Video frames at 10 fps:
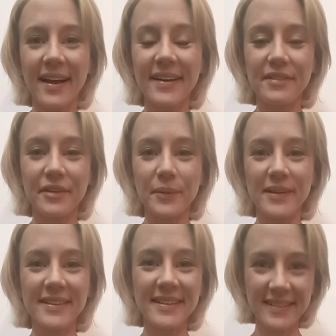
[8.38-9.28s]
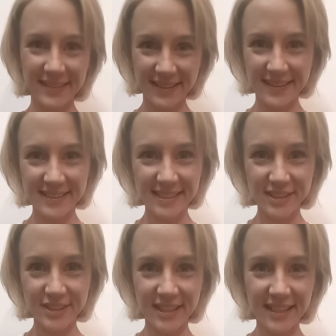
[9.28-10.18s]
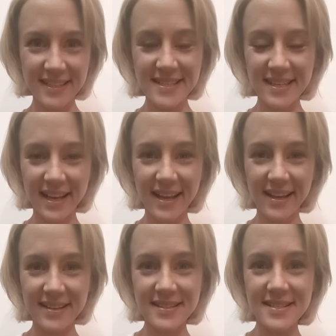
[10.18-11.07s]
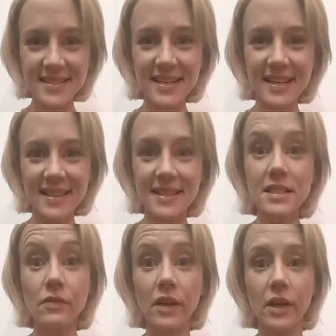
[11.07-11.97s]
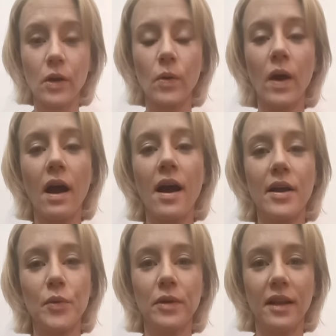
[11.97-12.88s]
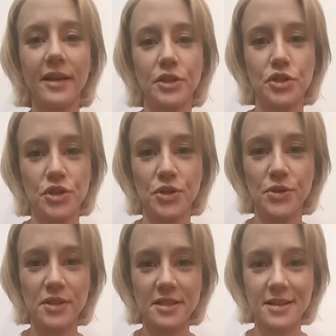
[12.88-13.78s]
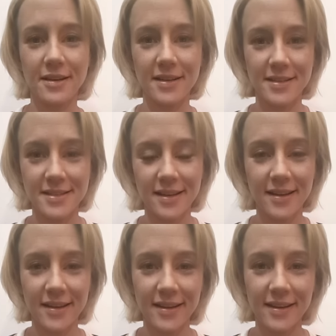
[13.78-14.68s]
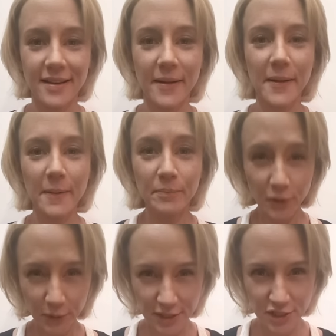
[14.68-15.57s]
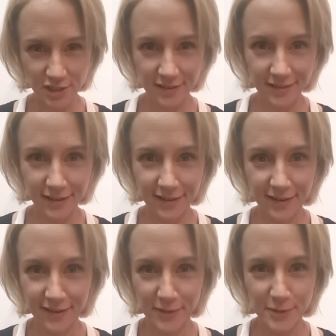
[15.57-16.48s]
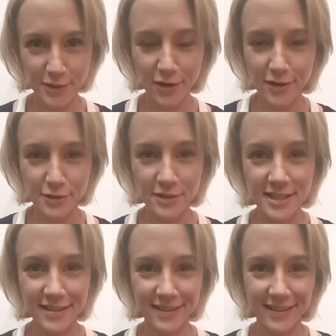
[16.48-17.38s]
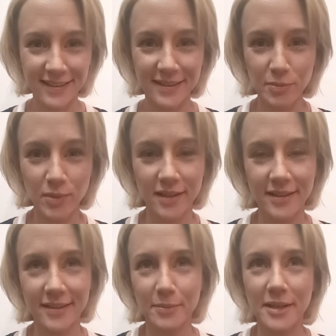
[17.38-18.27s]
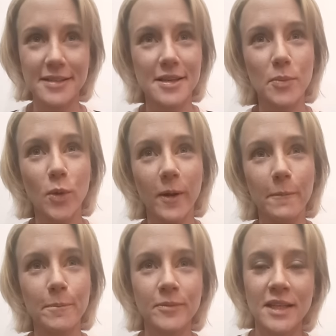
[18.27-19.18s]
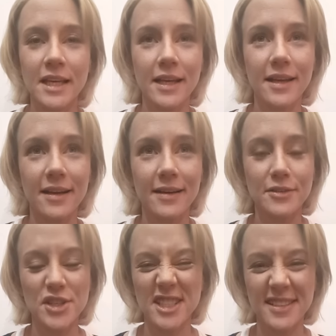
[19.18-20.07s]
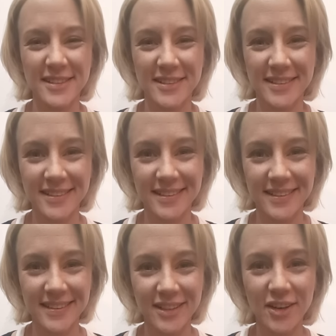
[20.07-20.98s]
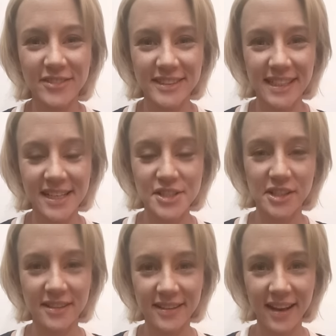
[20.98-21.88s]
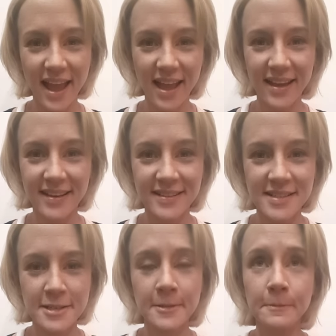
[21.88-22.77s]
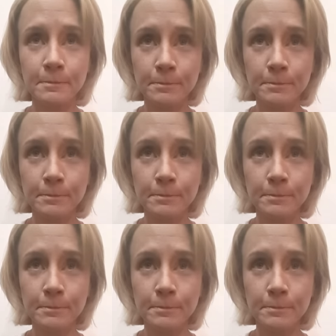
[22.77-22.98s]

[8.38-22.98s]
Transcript: Hi everyone, this is Sinet, and in this video, I would like to discuss a question that I was asked recently by someone, just in conversation, and